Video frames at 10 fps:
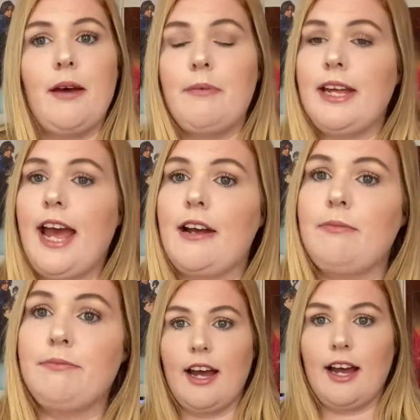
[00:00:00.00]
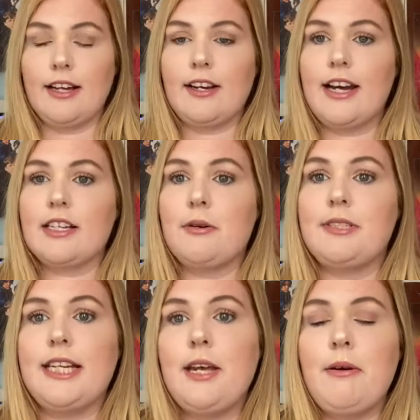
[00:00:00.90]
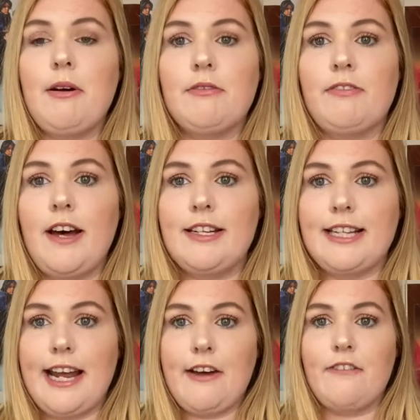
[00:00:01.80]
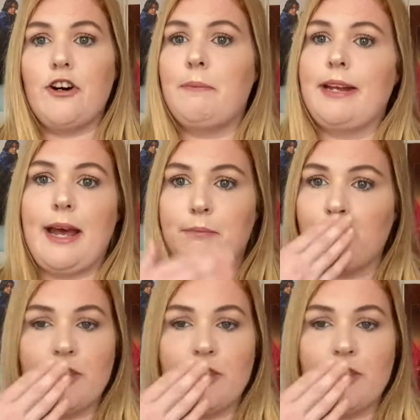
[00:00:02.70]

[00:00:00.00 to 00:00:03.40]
But yeah, and guys, I'll see you on Thursday at 4 PM.